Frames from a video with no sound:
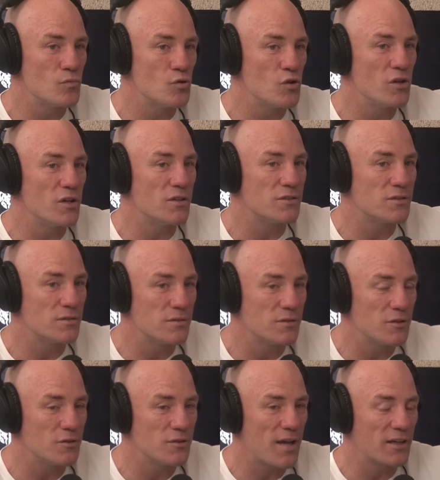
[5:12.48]
who is
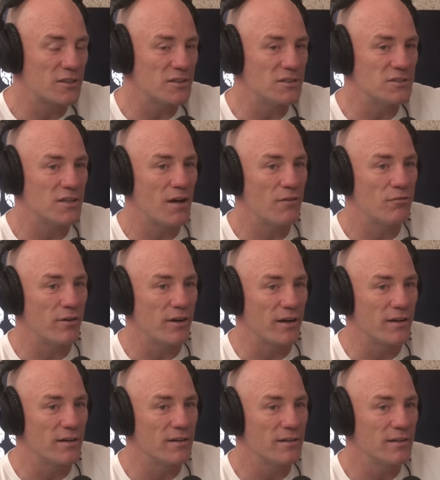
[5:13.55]
who's actually
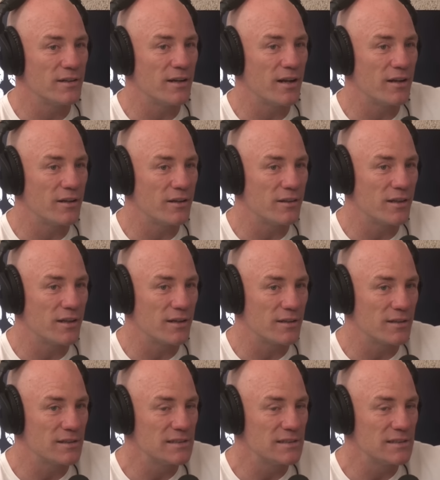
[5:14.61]
suffering. You know, you think,